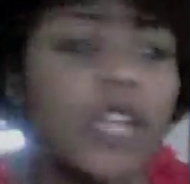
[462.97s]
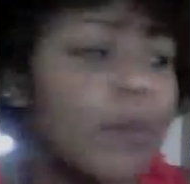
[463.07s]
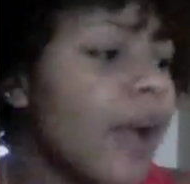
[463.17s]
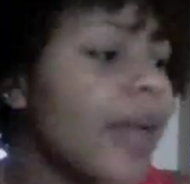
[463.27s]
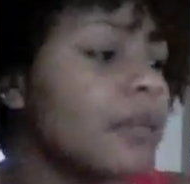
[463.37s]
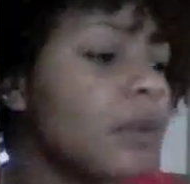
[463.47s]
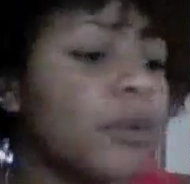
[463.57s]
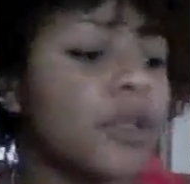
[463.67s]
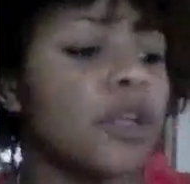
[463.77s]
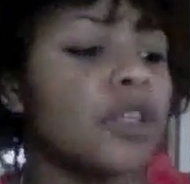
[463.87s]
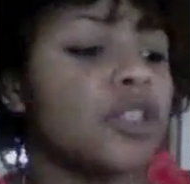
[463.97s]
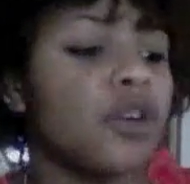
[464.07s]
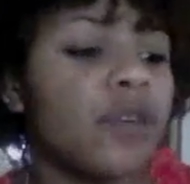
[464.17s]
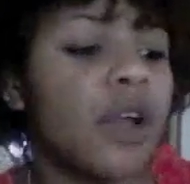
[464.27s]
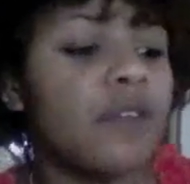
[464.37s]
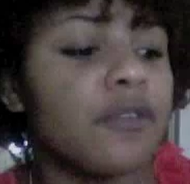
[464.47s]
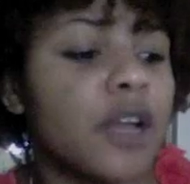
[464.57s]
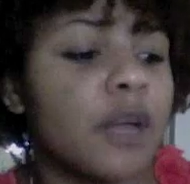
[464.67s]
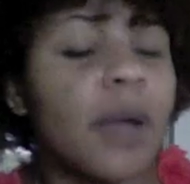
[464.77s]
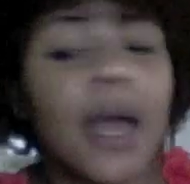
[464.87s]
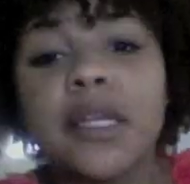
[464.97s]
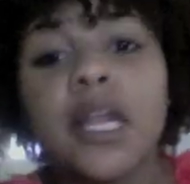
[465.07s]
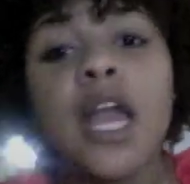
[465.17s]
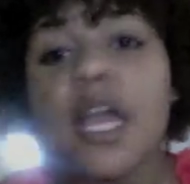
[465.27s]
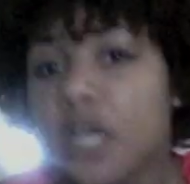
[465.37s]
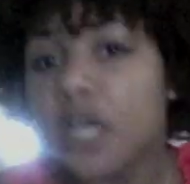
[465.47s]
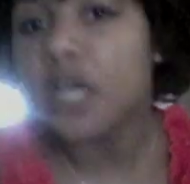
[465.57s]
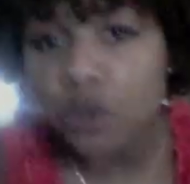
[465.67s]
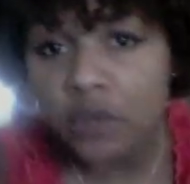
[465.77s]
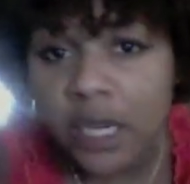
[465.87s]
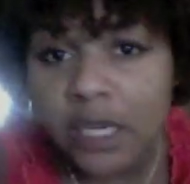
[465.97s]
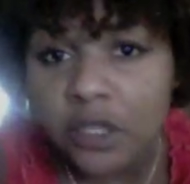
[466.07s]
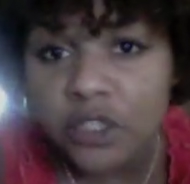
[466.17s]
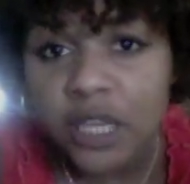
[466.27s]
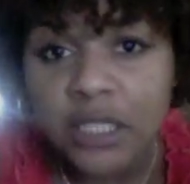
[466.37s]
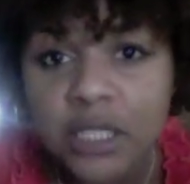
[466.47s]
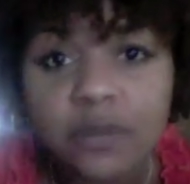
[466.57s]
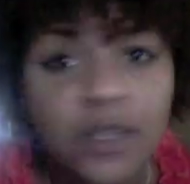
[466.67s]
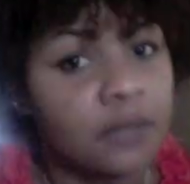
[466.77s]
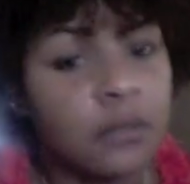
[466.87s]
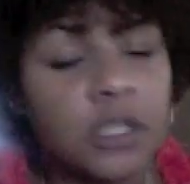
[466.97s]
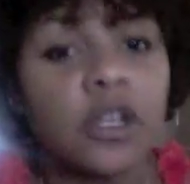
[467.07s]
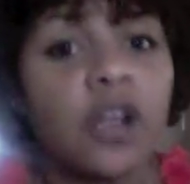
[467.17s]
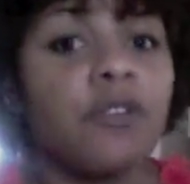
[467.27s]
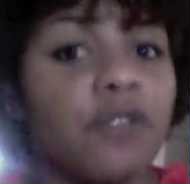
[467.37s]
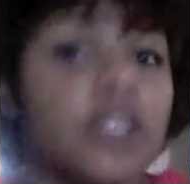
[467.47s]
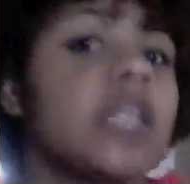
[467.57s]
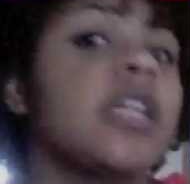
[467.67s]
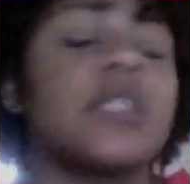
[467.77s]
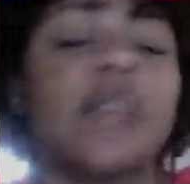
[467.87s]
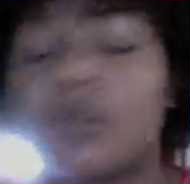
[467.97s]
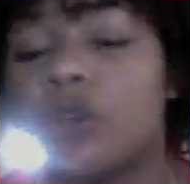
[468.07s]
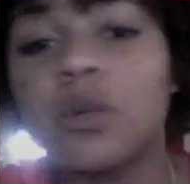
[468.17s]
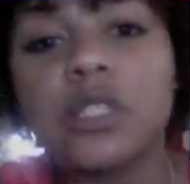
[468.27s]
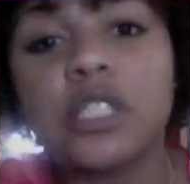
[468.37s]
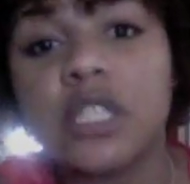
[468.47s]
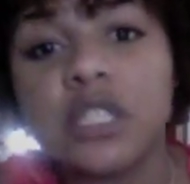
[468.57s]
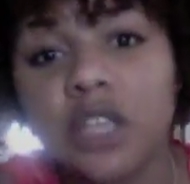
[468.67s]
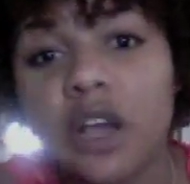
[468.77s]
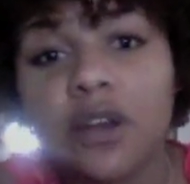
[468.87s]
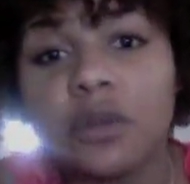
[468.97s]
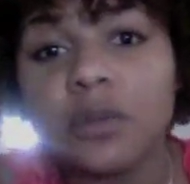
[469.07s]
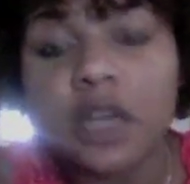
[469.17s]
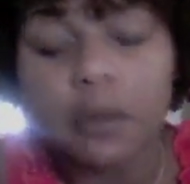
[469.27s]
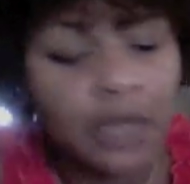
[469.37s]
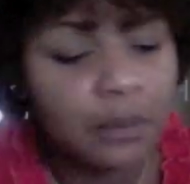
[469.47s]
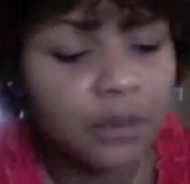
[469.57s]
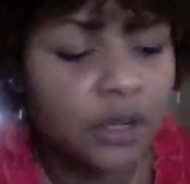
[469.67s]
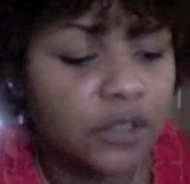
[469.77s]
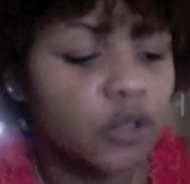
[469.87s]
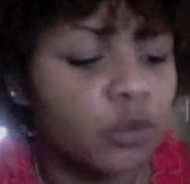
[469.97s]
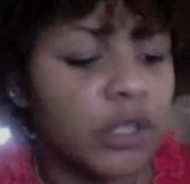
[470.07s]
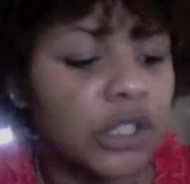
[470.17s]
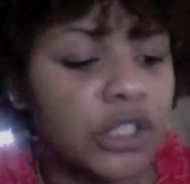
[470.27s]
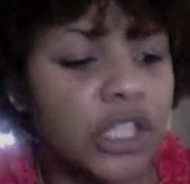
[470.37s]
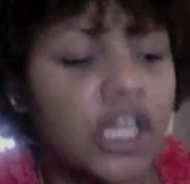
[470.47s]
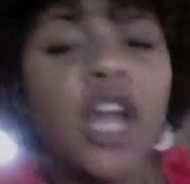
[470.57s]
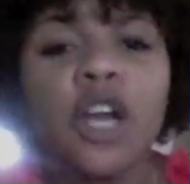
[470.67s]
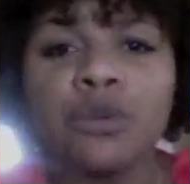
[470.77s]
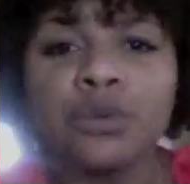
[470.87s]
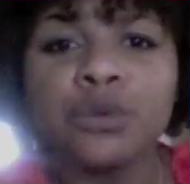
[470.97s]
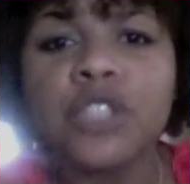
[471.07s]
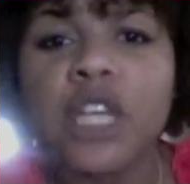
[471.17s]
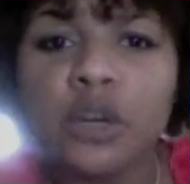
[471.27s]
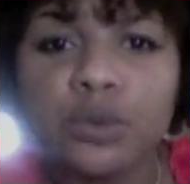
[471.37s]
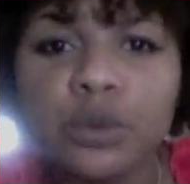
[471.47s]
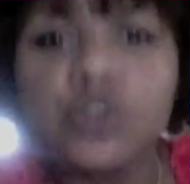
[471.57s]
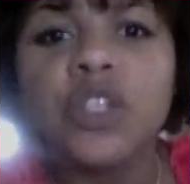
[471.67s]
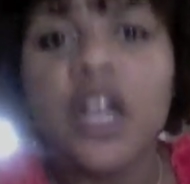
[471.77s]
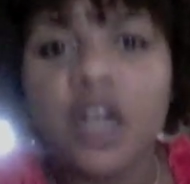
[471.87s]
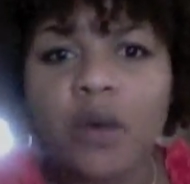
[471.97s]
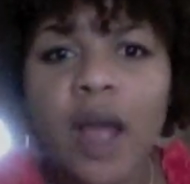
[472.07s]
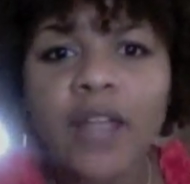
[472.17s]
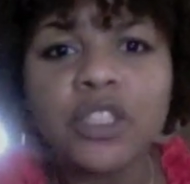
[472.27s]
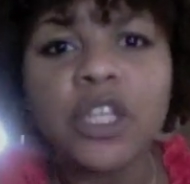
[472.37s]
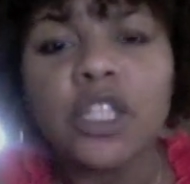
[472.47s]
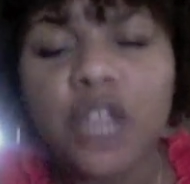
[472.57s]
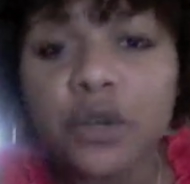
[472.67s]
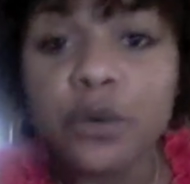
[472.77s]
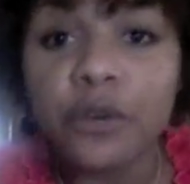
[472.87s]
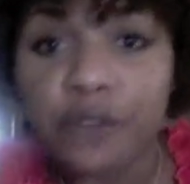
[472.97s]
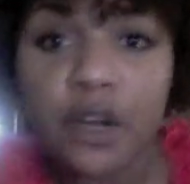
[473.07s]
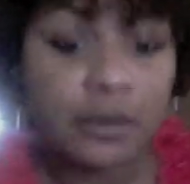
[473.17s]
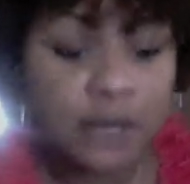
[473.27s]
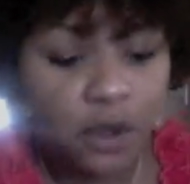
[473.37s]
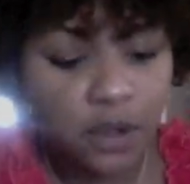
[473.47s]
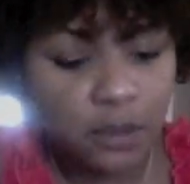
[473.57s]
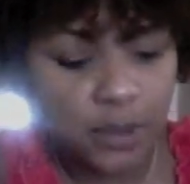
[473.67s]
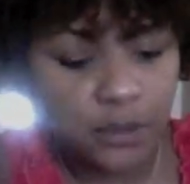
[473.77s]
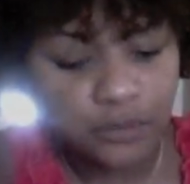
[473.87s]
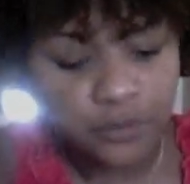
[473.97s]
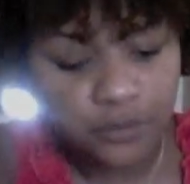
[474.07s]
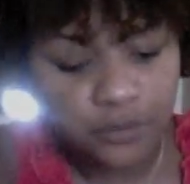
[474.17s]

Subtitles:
They probably been putting on a show for every fucking body, including that little Chinese Vietnamese girlfriend of his. I don't know what she is, y'all. Don't be coming at me all stupid and shit. Karach. Y'all know who the fuck I'm talking about.